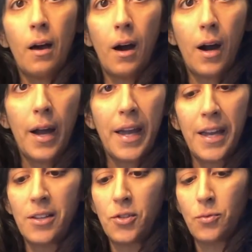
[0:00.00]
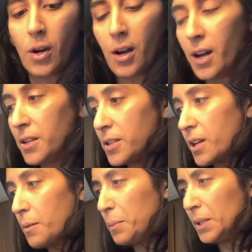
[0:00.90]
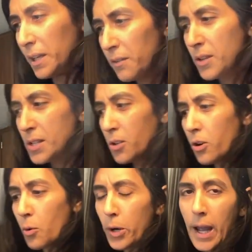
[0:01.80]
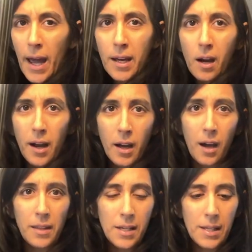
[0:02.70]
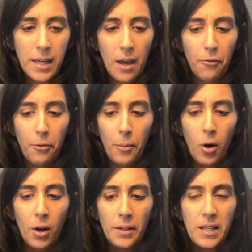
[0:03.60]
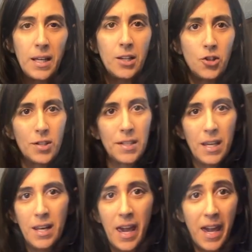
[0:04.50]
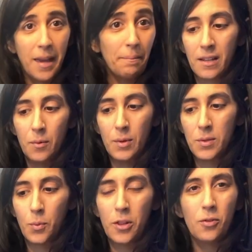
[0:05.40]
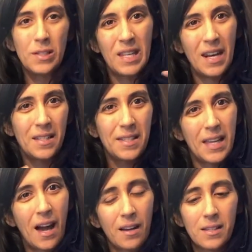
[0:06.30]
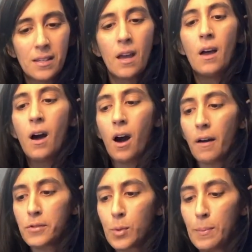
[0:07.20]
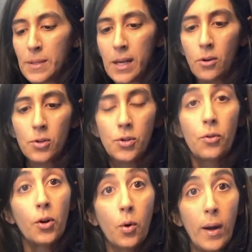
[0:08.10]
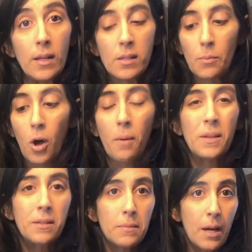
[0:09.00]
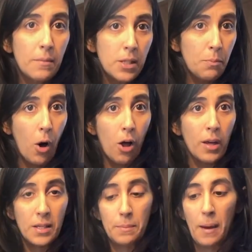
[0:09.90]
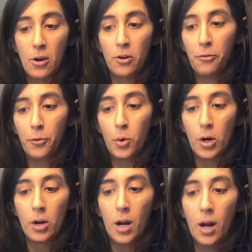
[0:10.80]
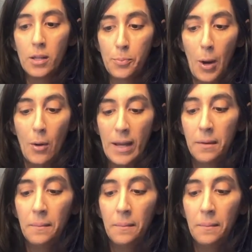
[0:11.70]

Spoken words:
I do not believe these are organic. I got these again from Aldi, just it was one of those netted sacks of sweet potatoes. So they're quite small, but sometimes small is better for sprouting.